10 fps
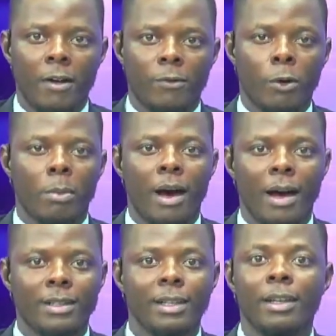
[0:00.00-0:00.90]
from
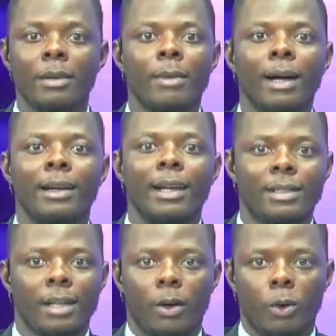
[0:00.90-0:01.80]
handing him a
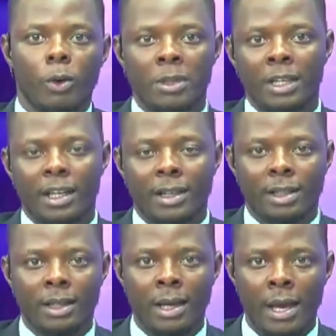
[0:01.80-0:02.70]
letter
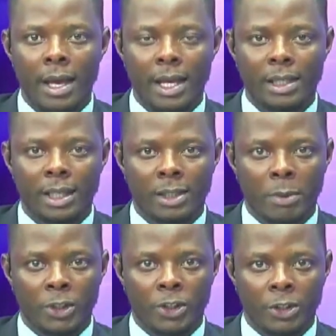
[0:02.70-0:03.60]
communicating his
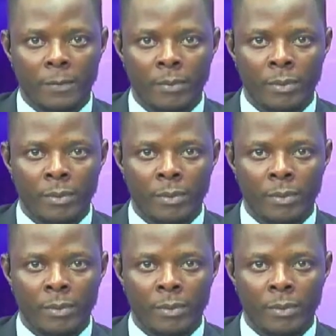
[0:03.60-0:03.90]
suspension.